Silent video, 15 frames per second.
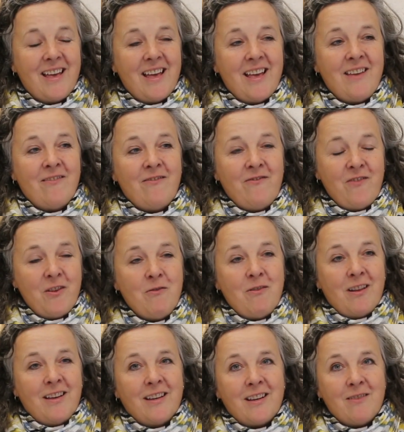It
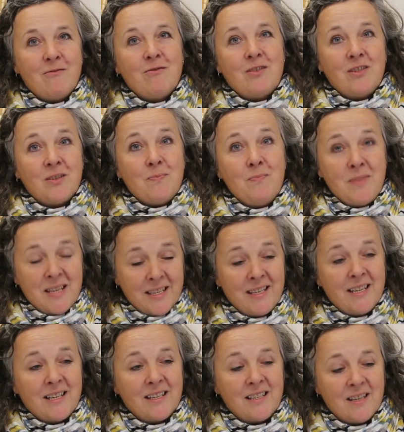felt like I was just
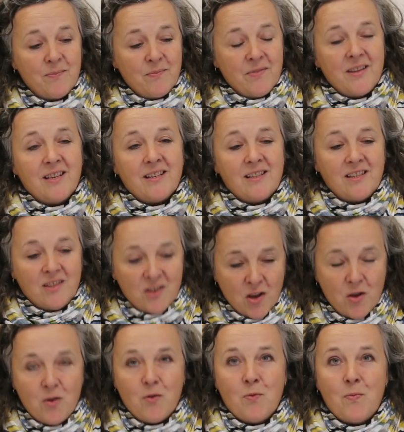missing something
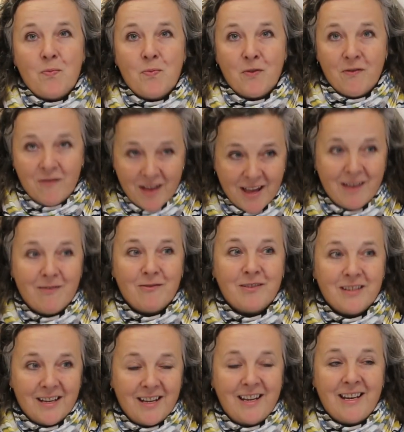so
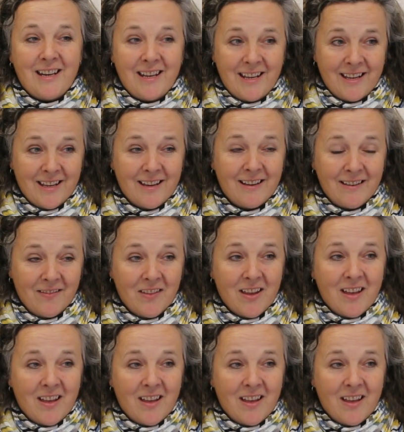profound in here,